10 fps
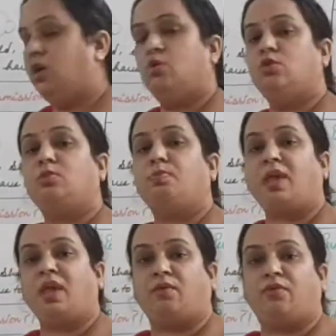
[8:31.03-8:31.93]
use
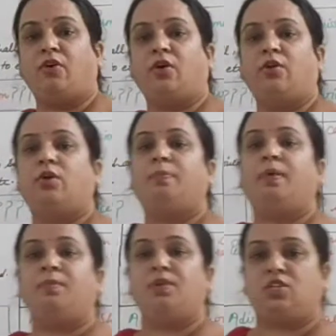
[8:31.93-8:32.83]
may for your
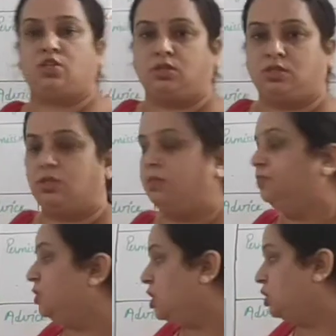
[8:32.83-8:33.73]
permissions,
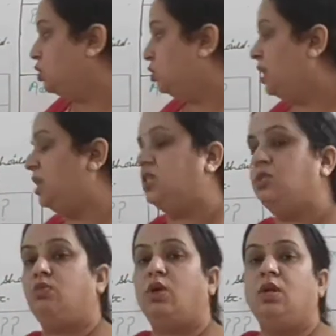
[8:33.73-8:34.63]
so that
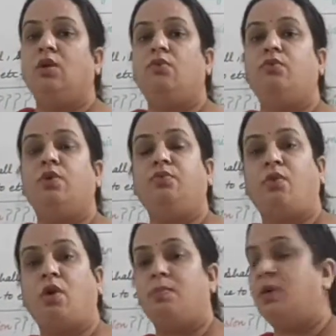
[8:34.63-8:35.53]
is what, for
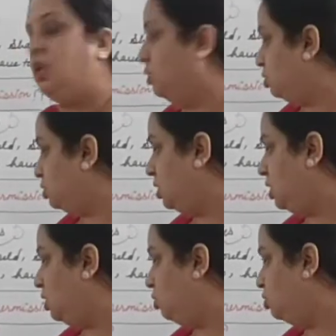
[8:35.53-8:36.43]
formal use you
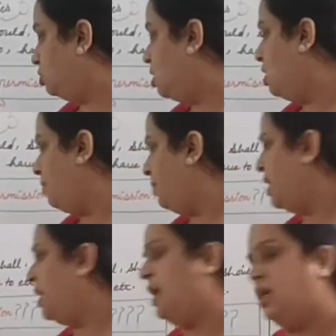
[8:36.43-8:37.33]
can use, may
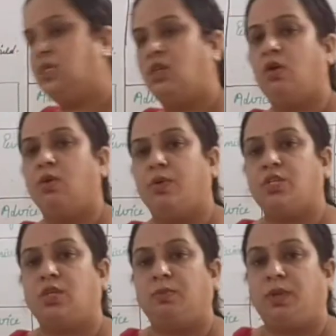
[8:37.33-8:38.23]
I ask you a
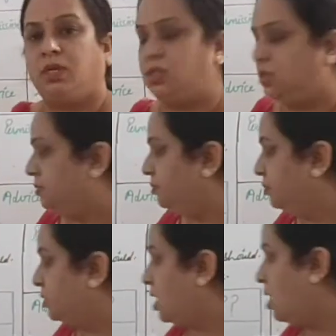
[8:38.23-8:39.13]
question please?
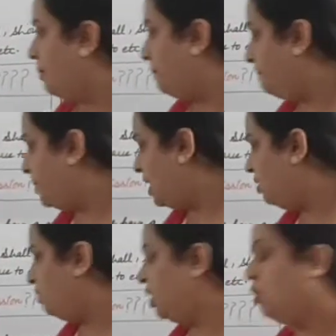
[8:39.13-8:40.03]
May
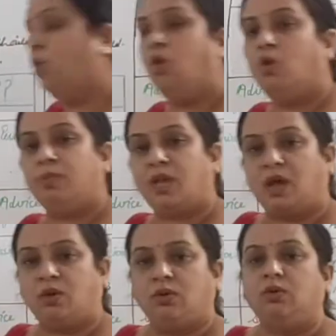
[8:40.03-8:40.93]
we go home
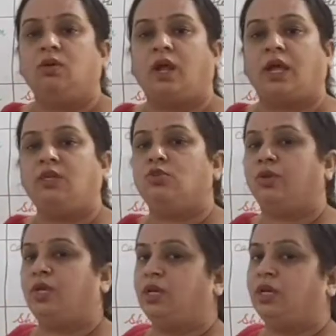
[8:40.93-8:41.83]
now? Right? So
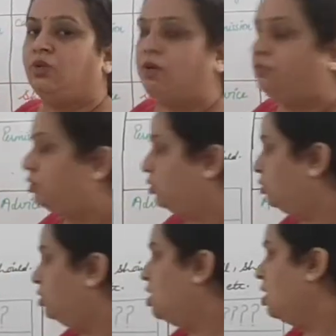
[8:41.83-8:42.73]
here you have to
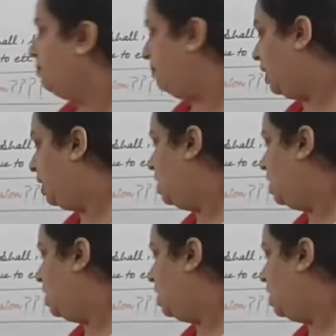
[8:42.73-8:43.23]
do may.